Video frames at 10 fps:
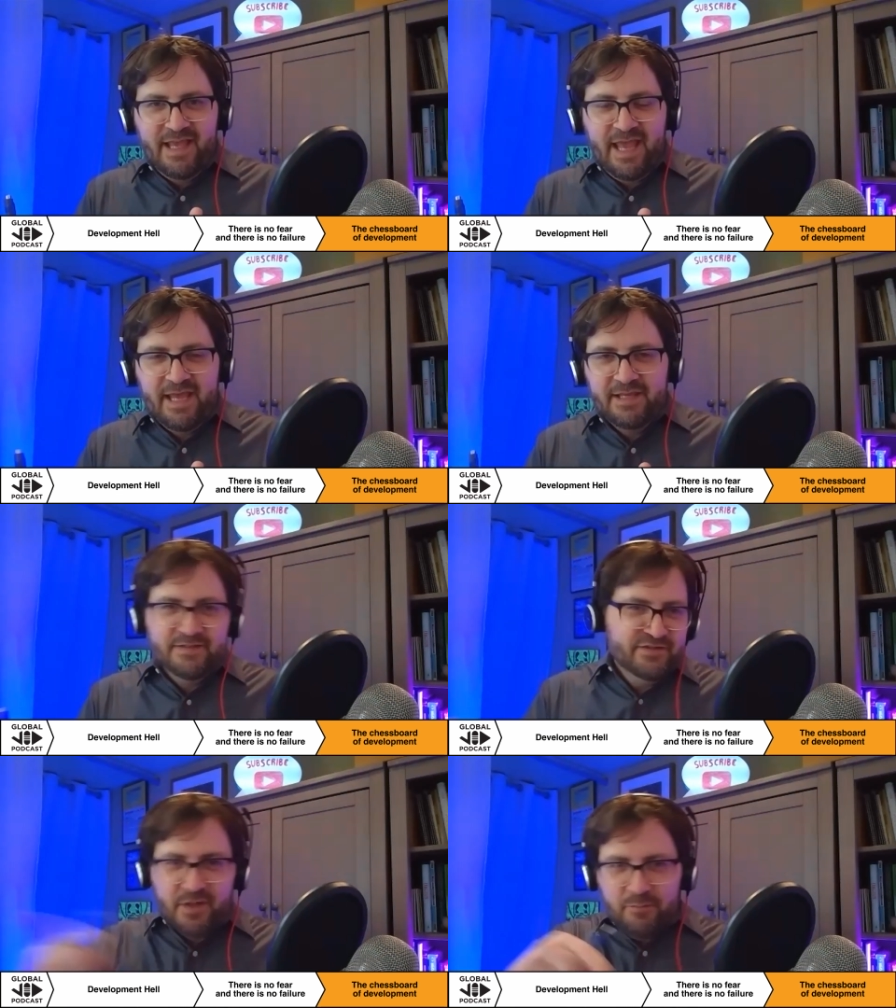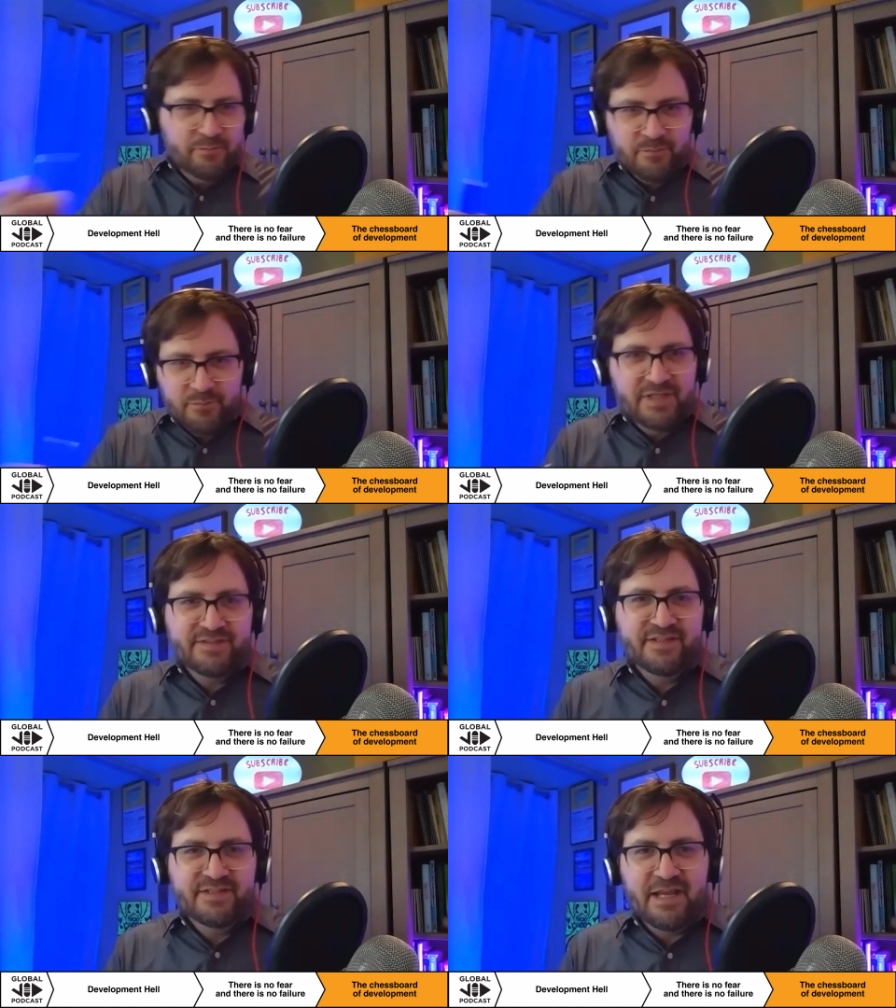And some
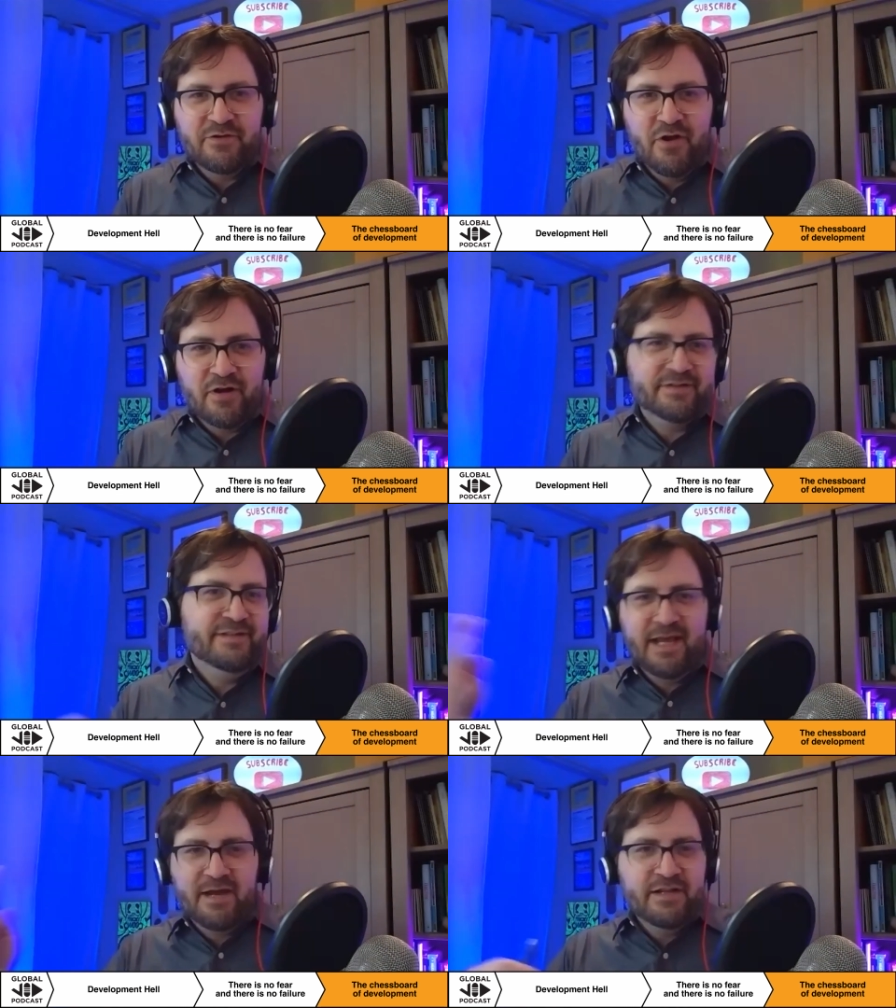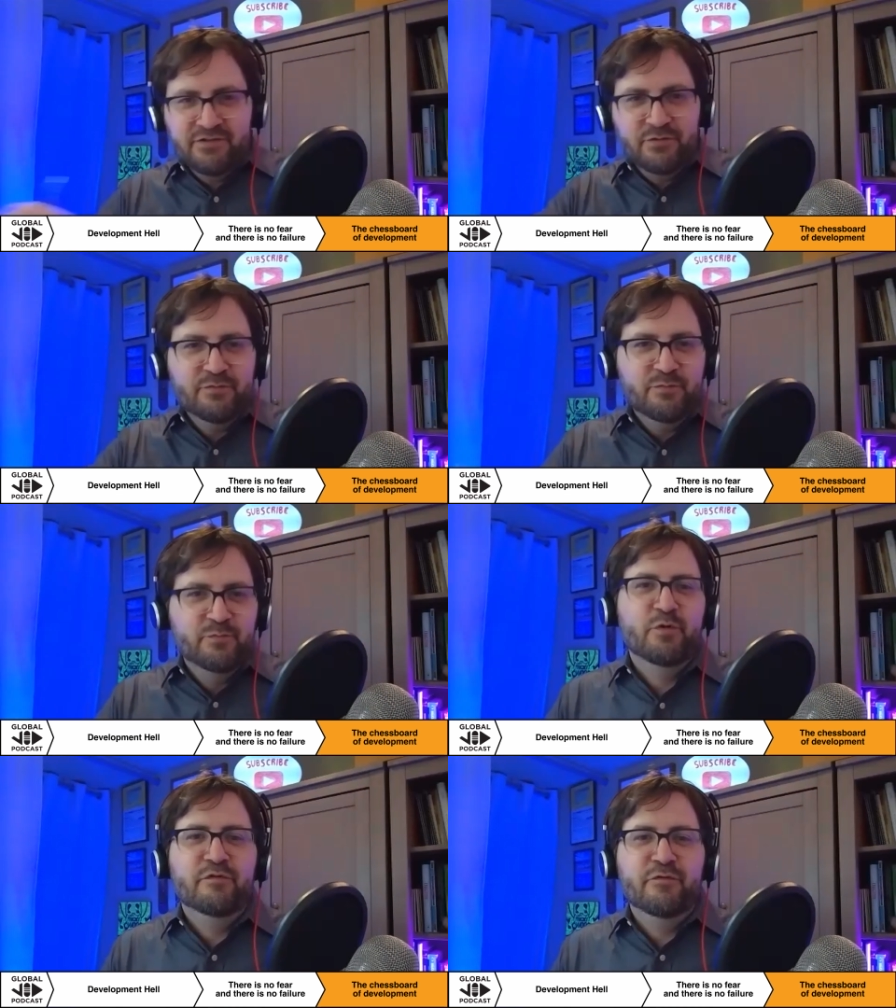pieces get knocked down as you
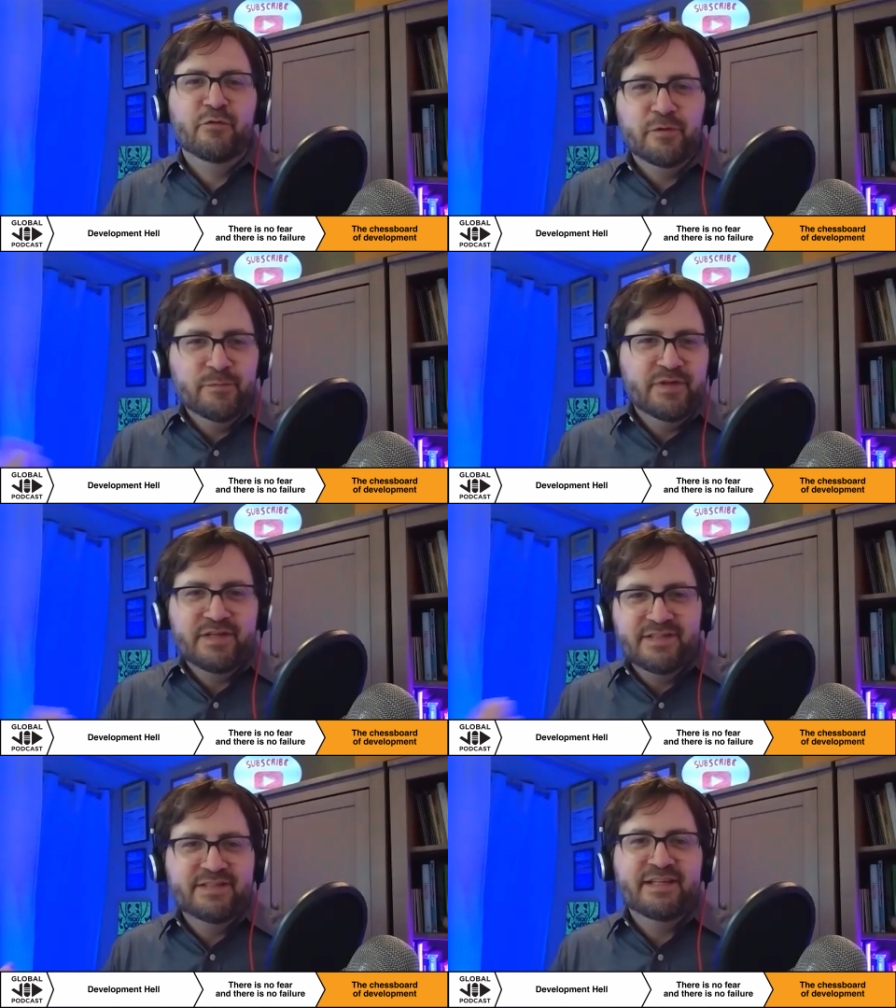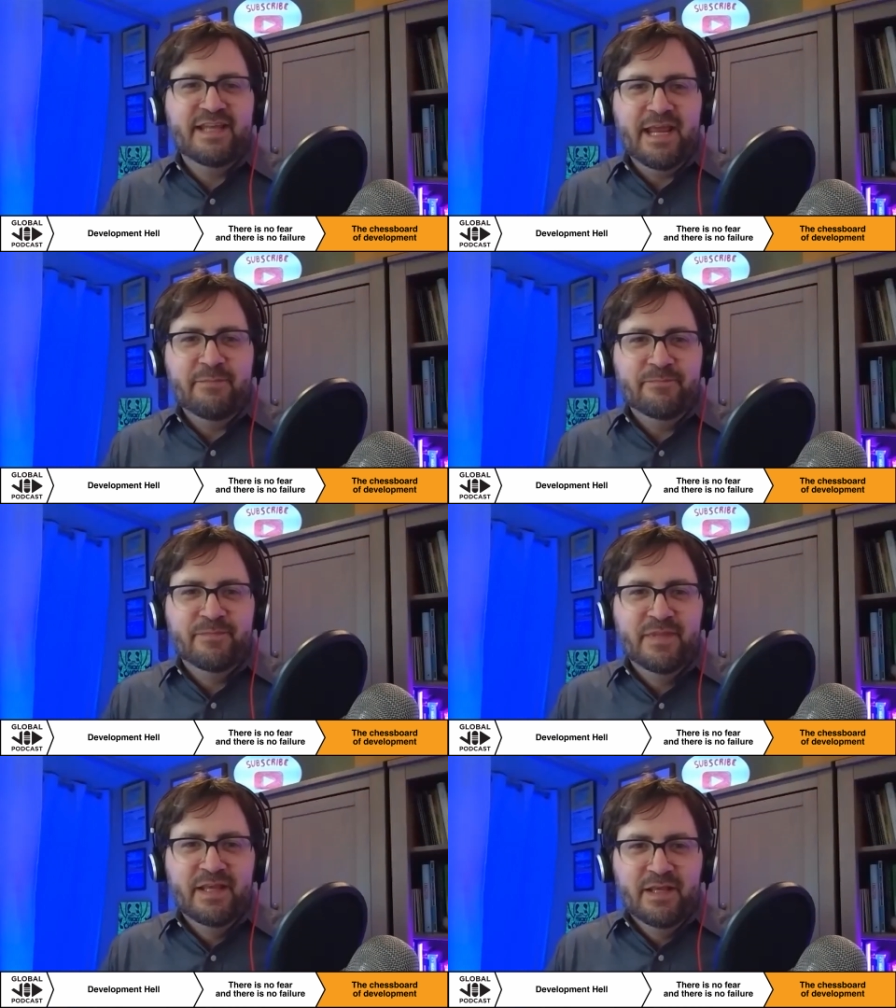move forward because it's a game,
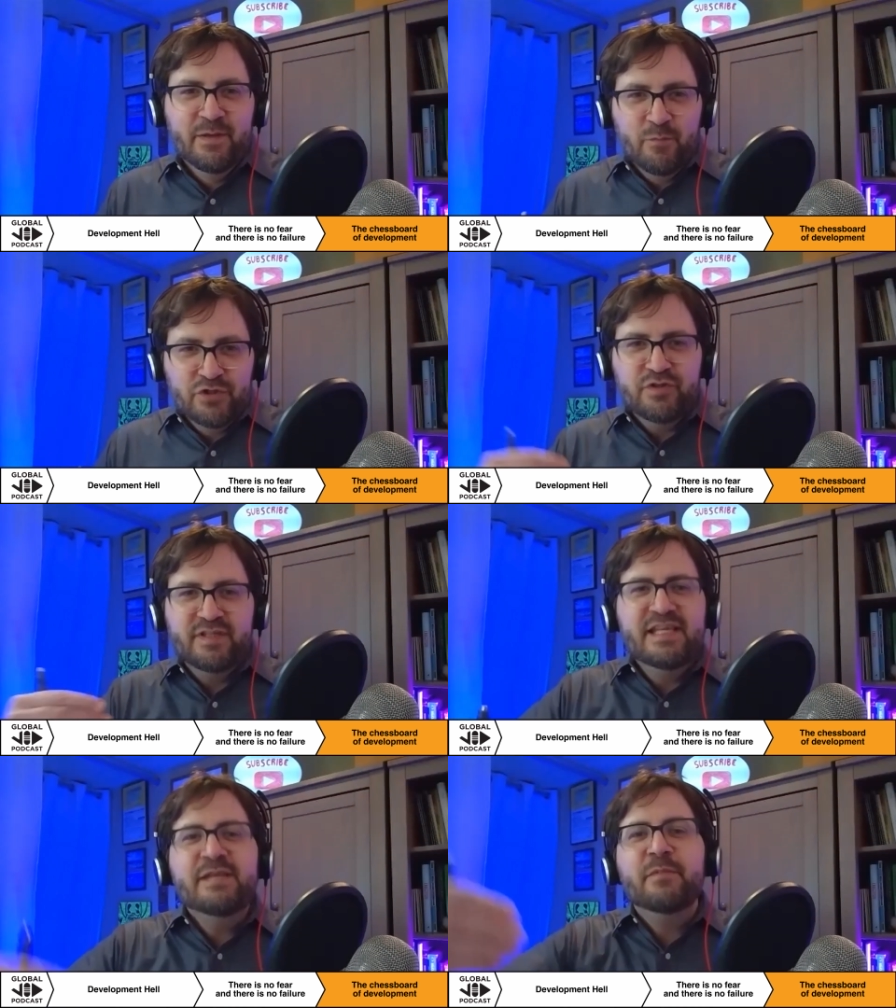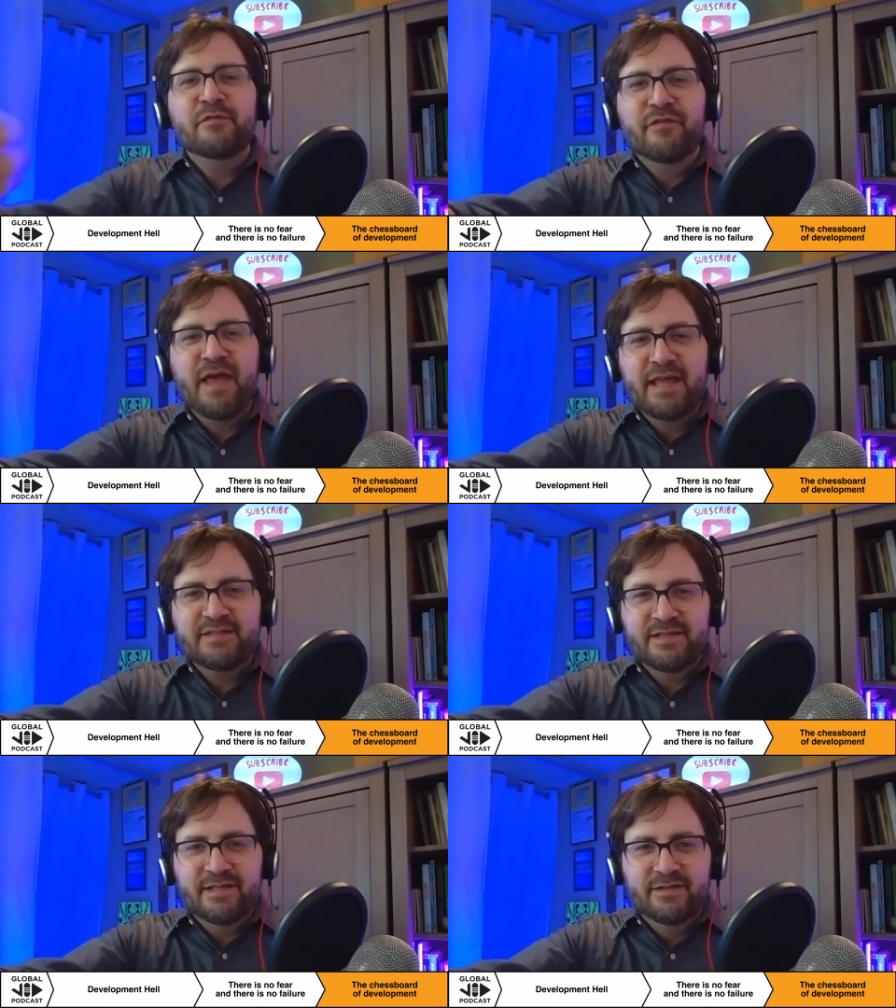but you keep
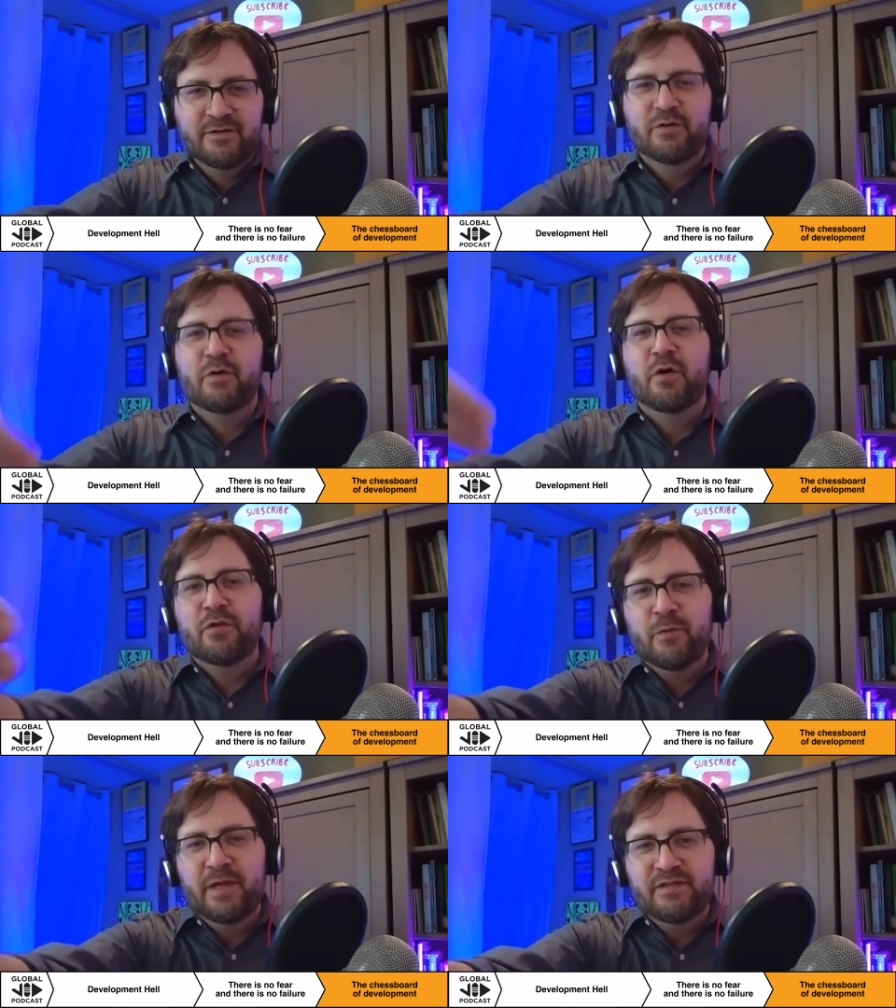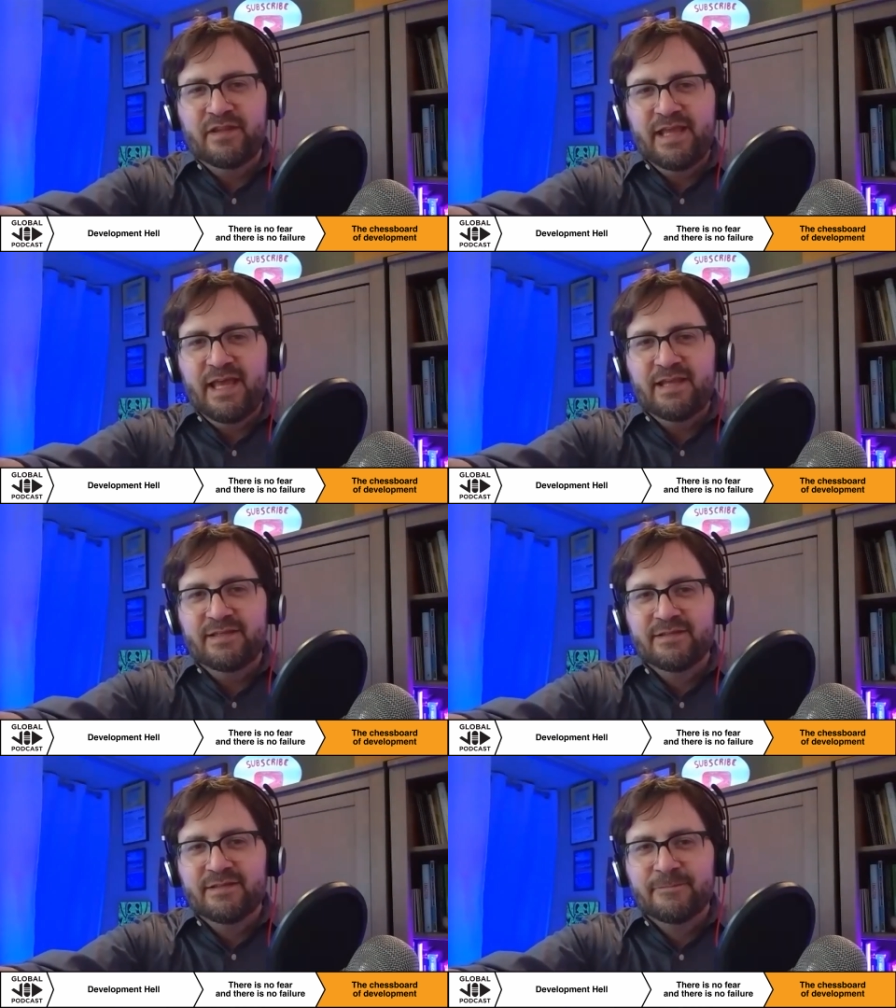advancing all the way to the
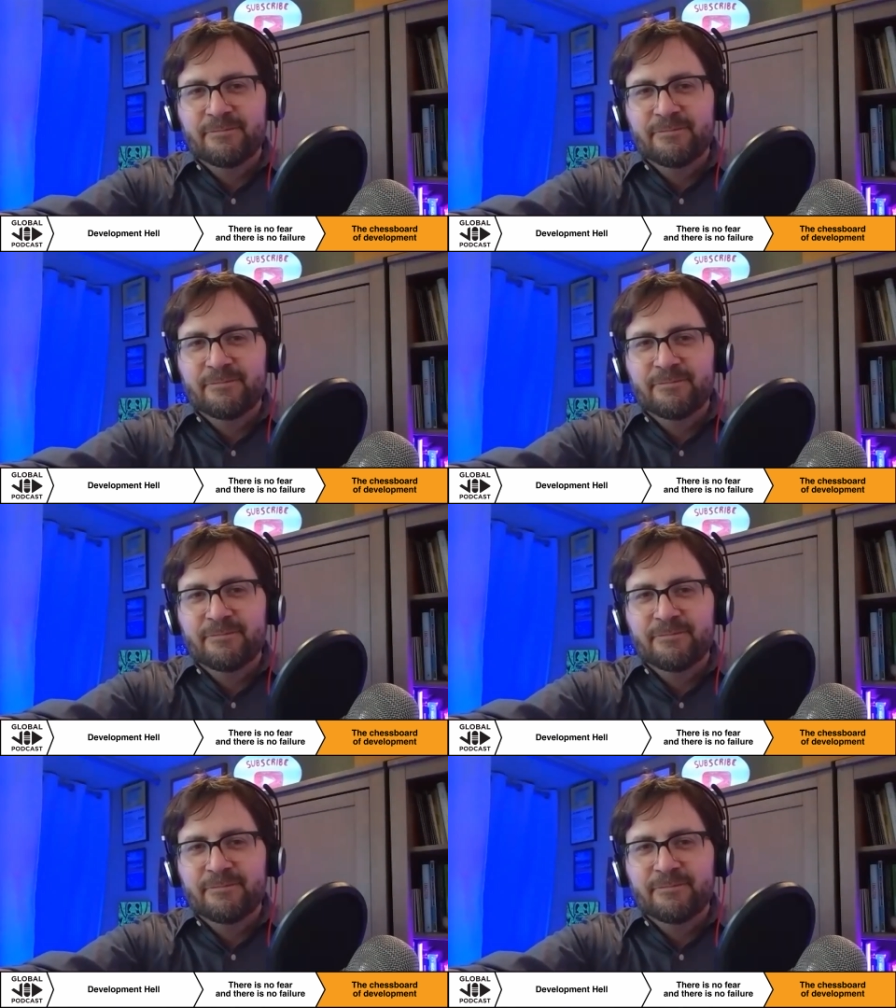end.